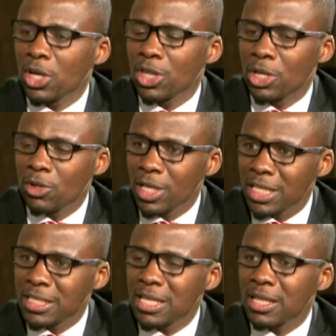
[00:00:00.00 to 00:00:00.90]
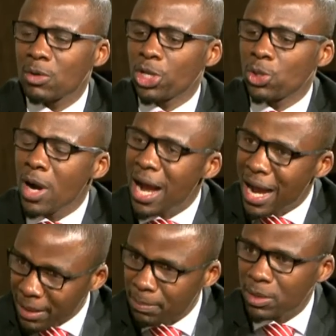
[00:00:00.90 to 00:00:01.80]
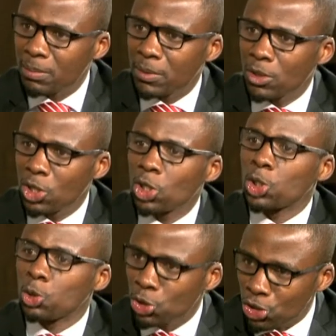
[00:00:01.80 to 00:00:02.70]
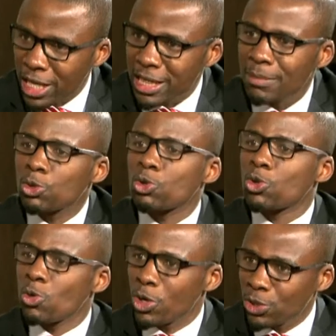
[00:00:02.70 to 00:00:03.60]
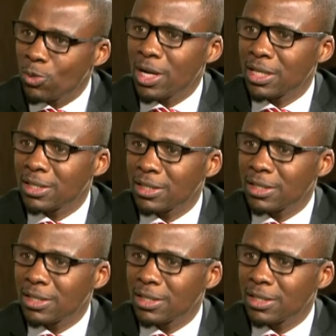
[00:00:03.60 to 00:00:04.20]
they don't understand that when you hire people, you train them to know what you want.